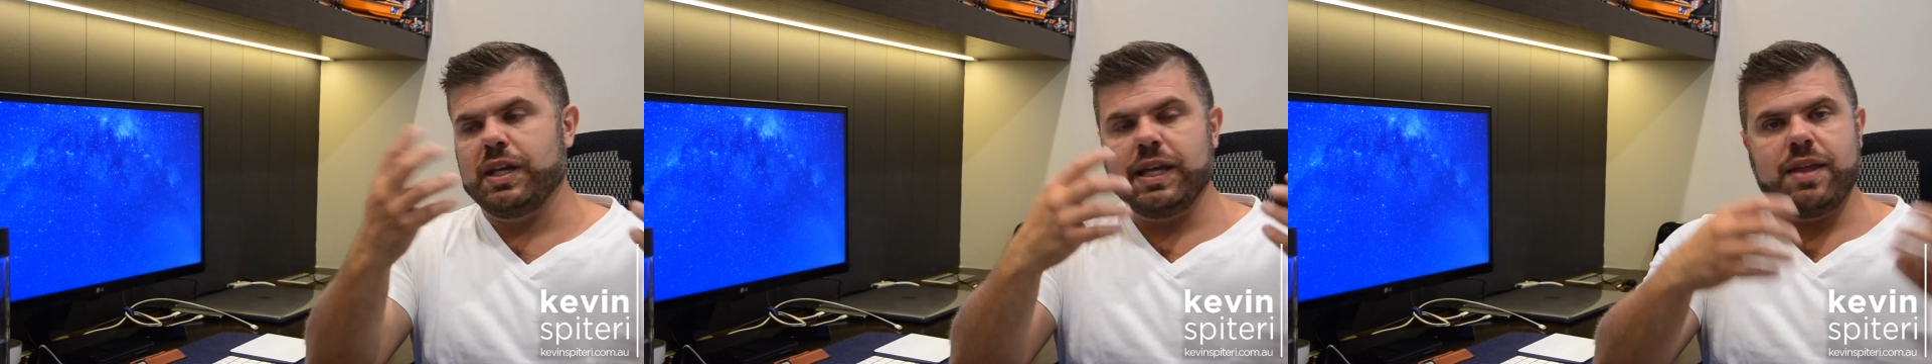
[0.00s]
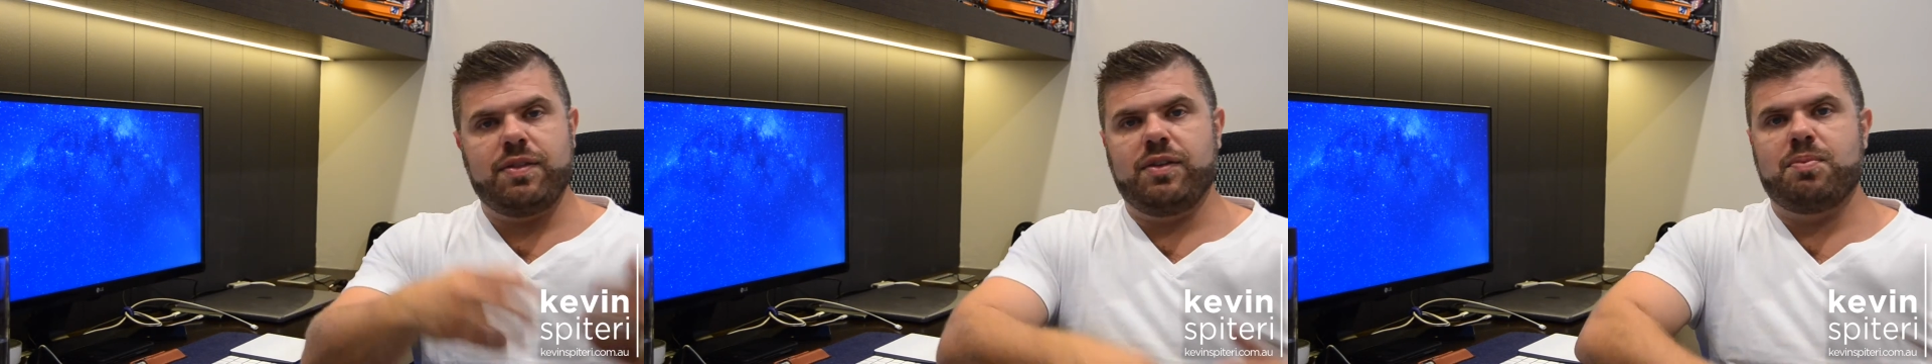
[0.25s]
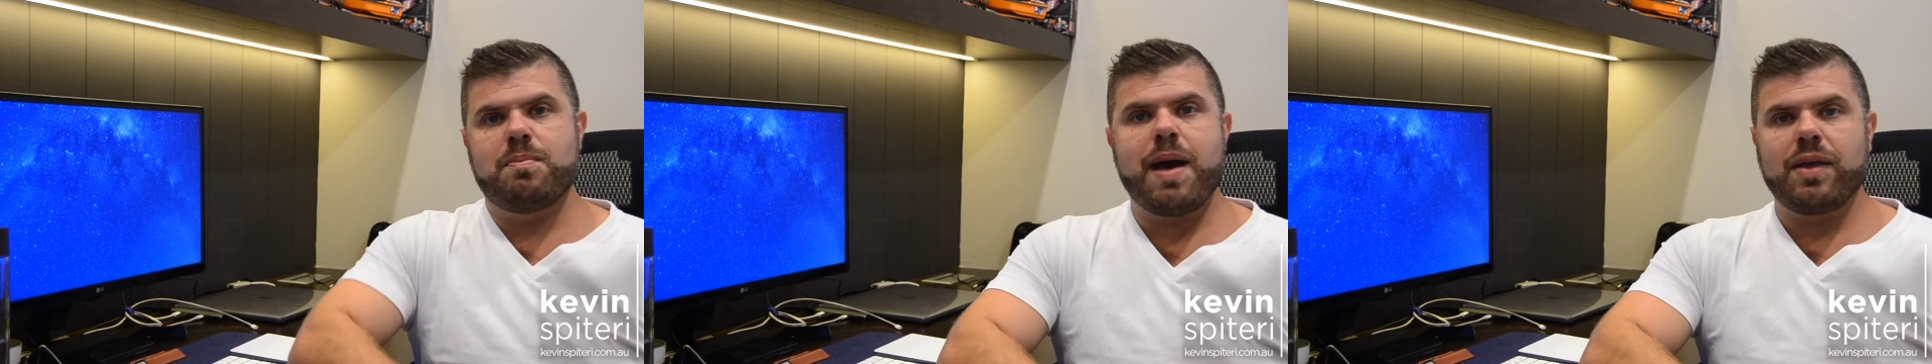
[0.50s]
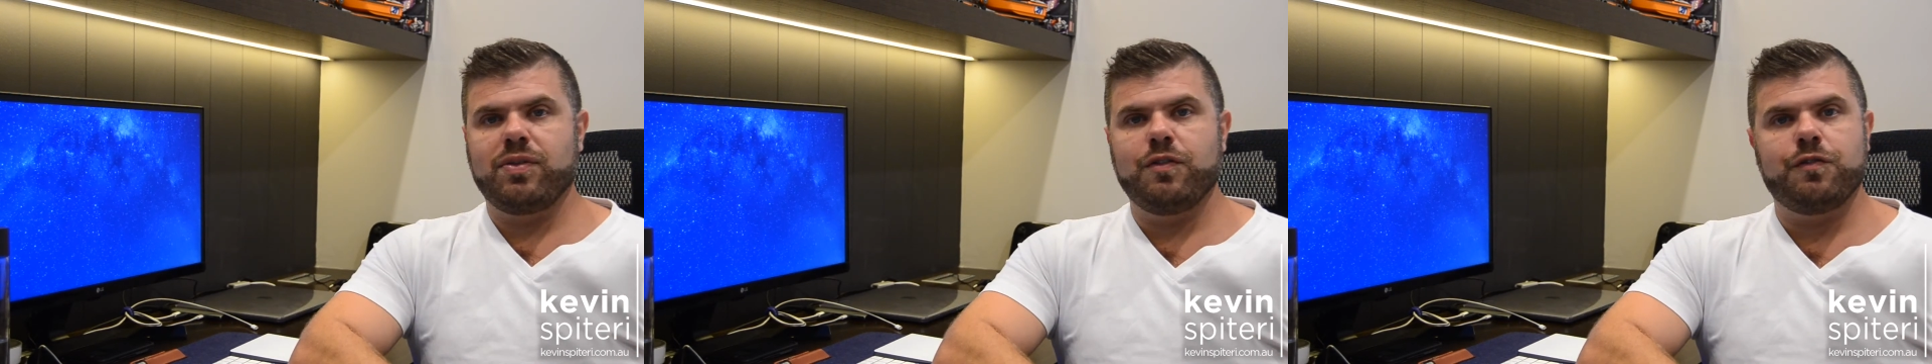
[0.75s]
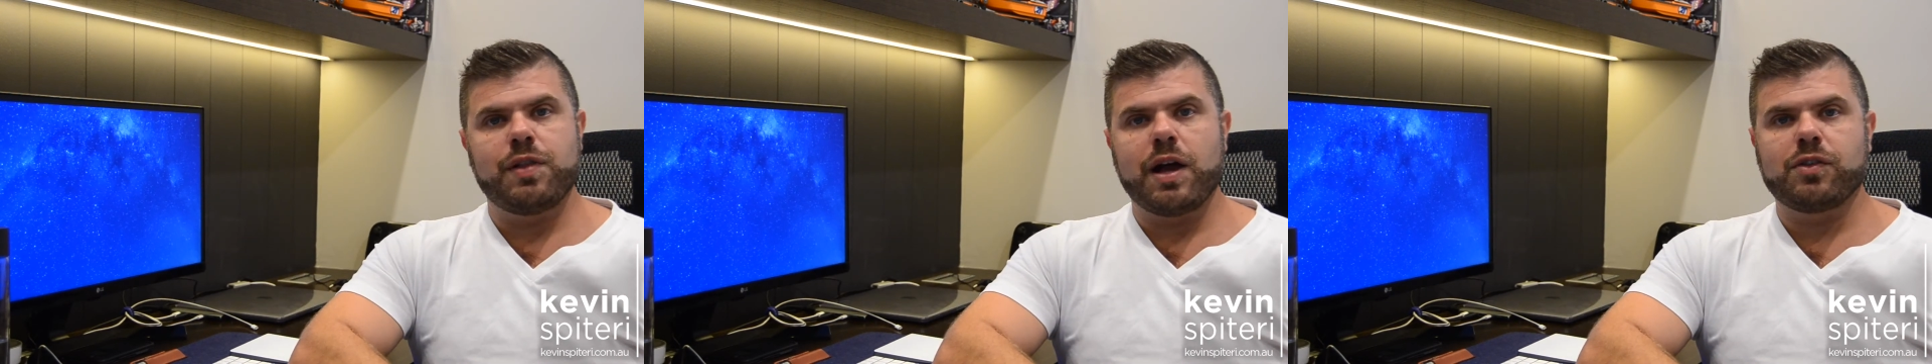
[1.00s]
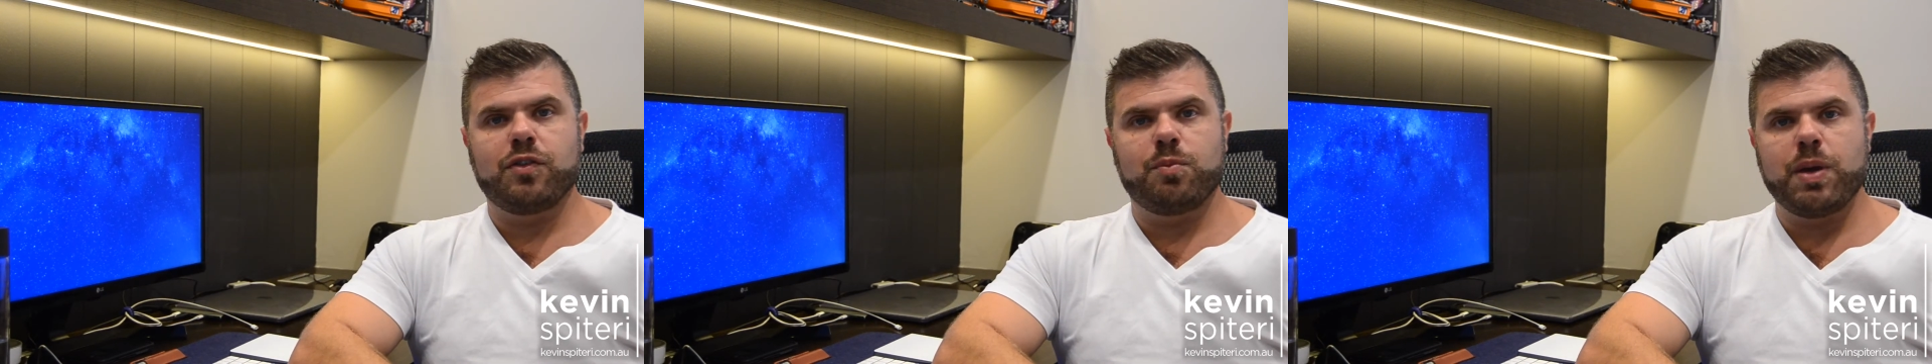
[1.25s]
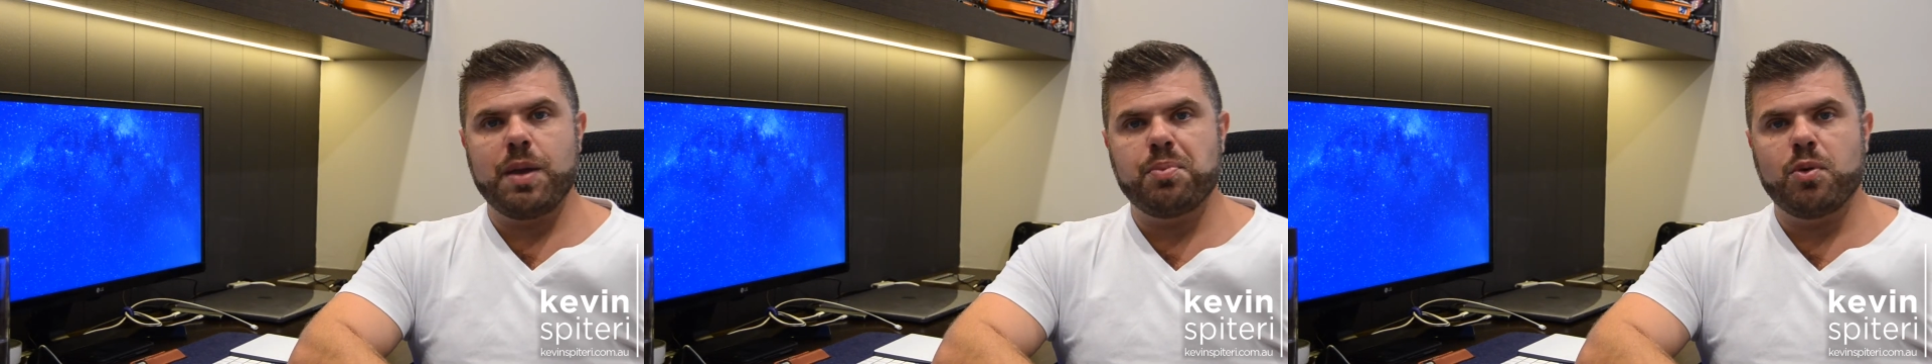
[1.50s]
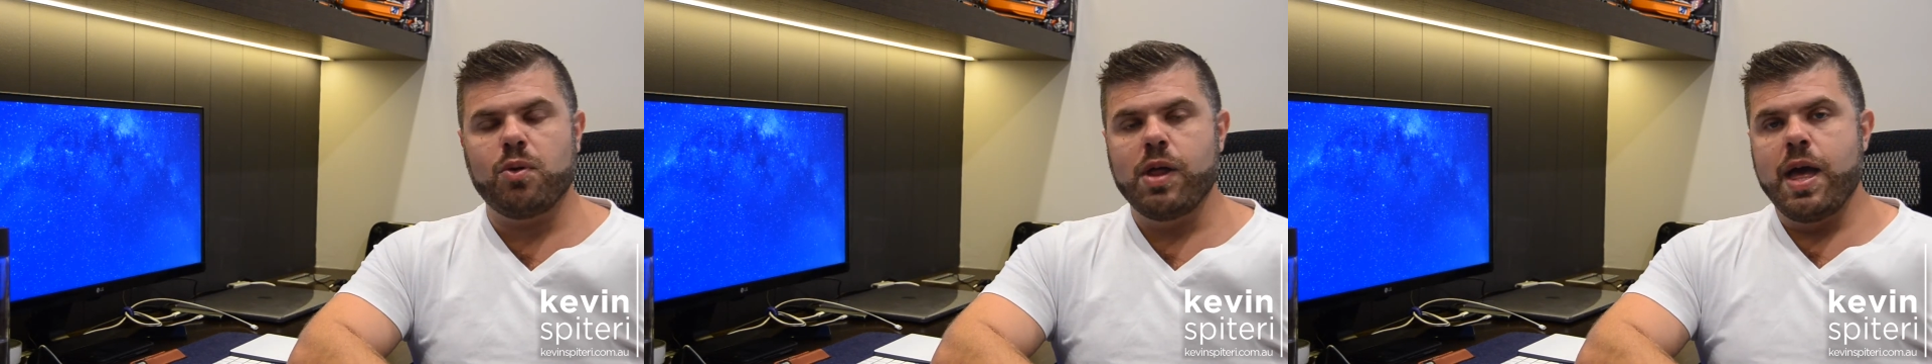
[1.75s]
to get this mass influx of
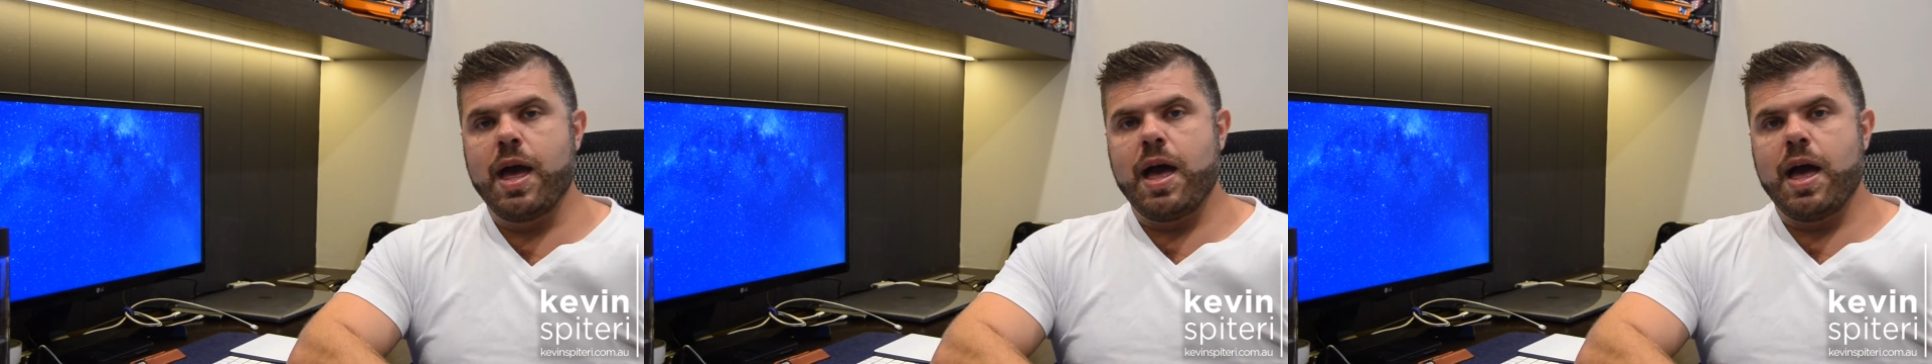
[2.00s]
people.